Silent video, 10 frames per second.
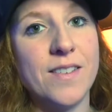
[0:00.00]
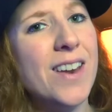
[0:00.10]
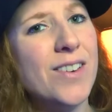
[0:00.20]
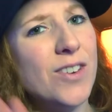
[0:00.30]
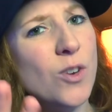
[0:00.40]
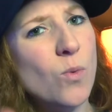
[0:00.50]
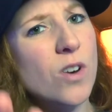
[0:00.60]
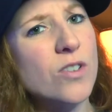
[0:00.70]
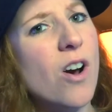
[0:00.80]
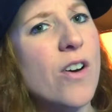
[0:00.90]
And you
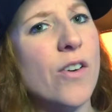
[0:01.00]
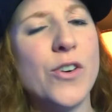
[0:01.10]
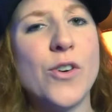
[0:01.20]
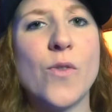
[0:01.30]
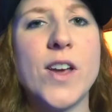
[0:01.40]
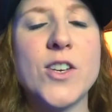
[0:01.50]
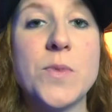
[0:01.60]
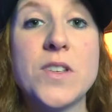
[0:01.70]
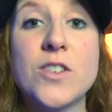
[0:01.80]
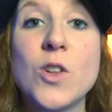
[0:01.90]
worked hard on your
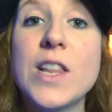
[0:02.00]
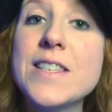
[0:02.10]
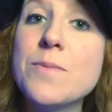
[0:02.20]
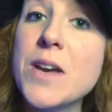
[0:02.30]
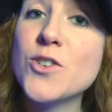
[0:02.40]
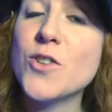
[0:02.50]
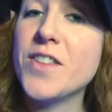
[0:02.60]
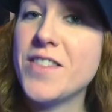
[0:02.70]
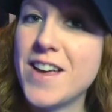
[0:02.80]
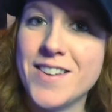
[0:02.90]
arrangements, so let's make sure
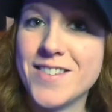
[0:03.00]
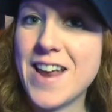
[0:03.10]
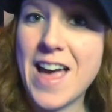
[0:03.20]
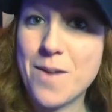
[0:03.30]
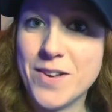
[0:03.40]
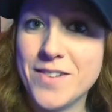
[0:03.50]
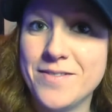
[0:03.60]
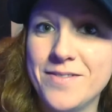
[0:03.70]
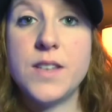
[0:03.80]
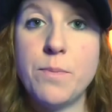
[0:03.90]
that that doesn't
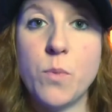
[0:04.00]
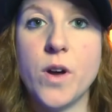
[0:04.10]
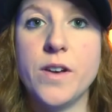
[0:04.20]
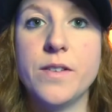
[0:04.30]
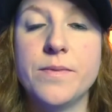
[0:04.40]
happen. Step 1.